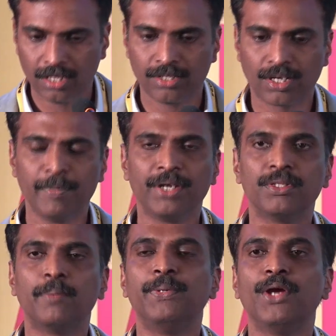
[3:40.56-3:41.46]
So coming to
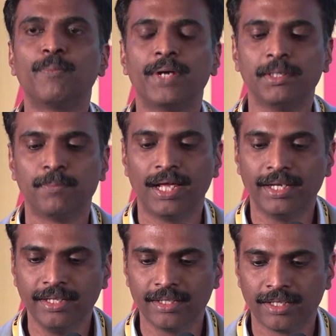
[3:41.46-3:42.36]
the preoperative
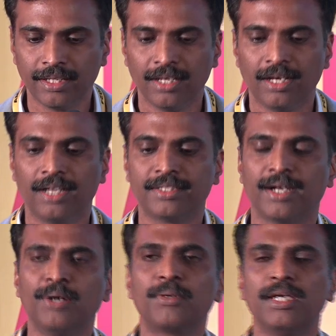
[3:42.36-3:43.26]
planning, a
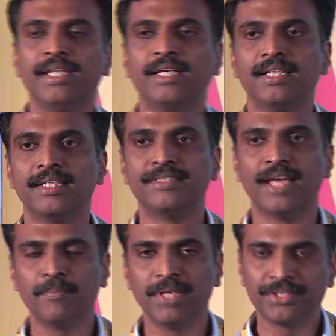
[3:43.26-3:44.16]
thorough clinical
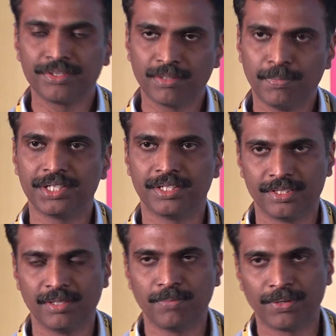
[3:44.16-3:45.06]
examination of the patient
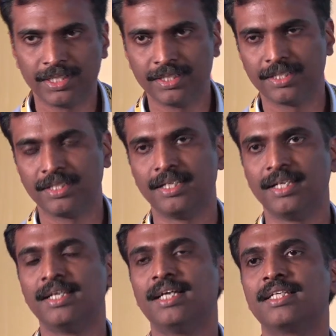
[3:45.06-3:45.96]
is important,
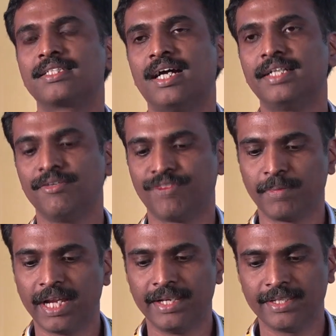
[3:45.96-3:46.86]
starting from
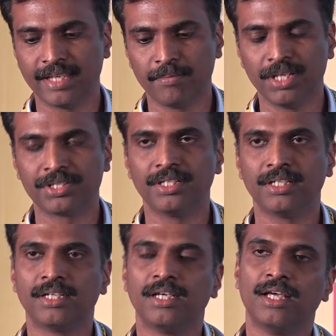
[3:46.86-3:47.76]
gait examination.
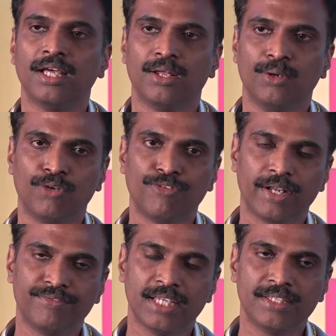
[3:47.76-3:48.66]
Look for
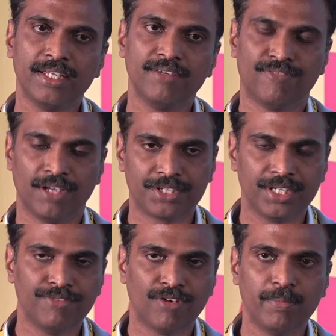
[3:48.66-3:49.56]
if there's any flexion
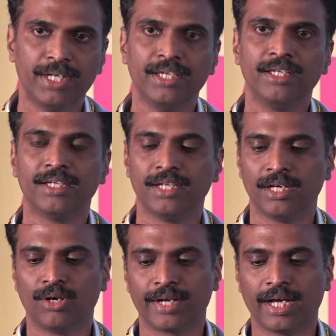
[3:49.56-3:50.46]
deformity
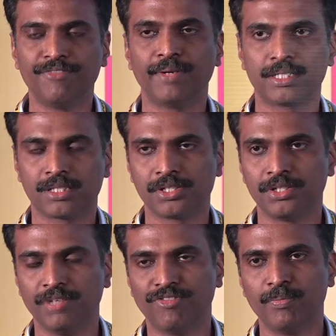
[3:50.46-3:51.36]
or a hyperextension
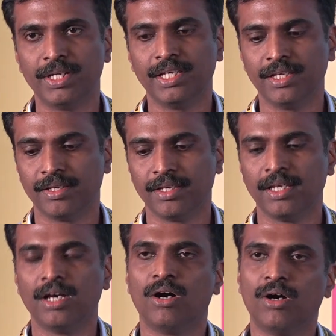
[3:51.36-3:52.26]
deformity,
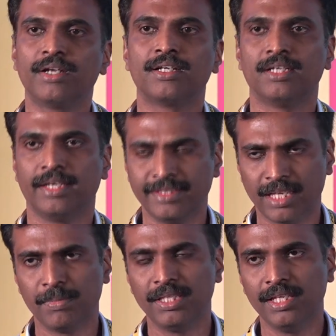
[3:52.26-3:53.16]
or
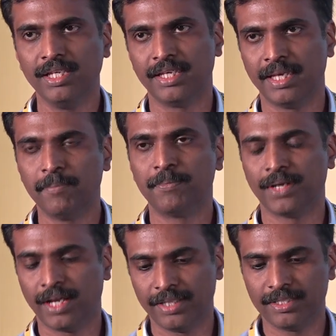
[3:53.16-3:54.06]
examine the hip
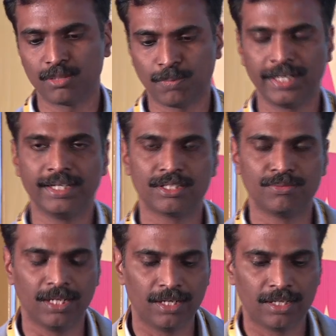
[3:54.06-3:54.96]
and the spine as well.